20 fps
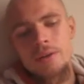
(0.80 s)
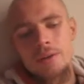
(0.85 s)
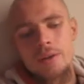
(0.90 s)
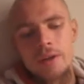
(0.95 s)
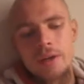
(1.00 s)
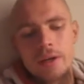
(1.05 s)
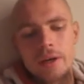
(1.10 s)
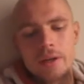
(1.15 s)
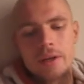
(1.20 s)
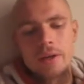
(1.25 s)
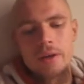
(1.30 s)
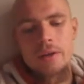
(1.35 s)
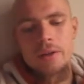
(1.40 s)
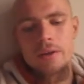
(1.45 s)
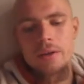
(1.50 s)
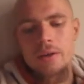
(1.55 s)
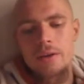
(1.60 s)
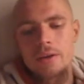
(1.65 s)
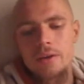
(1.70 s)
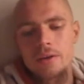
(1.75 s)
Then
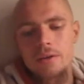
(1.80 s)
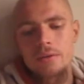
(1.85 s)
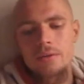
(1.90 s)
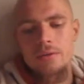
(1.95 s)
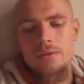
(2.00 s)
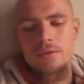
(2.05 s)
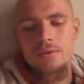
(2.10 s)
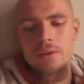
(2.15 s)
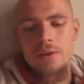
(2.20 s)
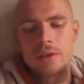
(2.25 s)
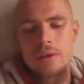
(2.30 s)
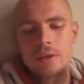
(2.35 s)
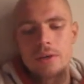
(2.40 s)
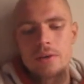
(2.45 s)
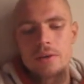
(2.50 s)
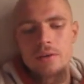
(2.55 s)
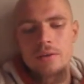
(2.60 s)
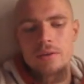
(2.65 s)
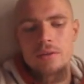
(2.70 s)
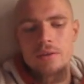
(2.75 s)
another
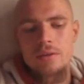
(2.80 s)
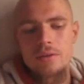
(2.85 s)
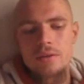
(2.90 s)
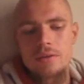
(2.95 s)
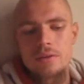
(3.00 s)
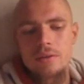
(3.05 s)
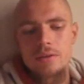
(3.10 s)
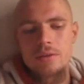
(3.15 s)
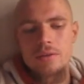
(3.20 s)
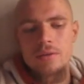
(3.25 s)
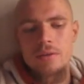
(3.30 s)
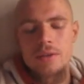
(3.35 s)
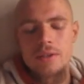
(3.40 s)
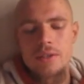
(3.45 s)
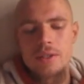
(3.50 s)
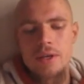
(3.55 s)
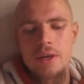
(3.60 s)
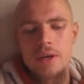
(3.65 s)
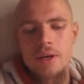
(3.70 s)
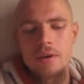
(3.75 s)
thing
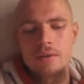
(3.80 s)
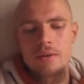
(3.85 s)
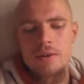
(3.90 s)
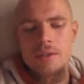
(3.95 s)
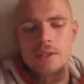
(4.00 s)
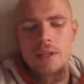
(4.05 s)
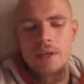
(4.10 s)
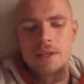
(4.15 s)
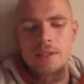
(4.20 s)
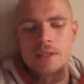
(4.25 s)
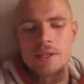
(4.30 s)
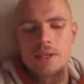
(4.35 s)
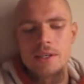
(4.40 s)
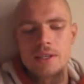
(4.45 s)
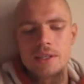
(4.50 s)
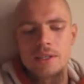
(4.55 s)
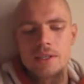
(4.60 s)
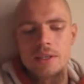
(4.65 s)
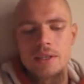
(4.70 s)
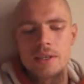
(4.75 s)
was, I was like
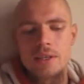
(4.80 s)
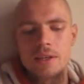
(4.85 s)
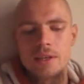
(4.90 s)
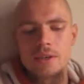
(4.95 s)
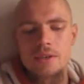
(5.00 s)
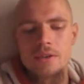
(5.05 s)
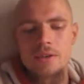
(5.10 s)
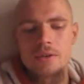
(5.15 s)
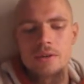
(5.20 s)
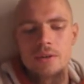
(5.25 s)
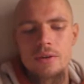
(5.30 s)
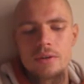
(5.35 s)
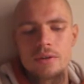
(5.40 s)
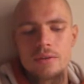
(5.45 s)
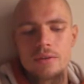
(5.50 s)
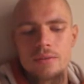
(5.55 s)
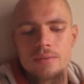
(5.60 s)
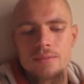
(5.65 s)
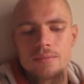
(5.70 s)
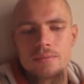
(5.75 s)
16 years
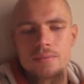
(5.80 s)
old,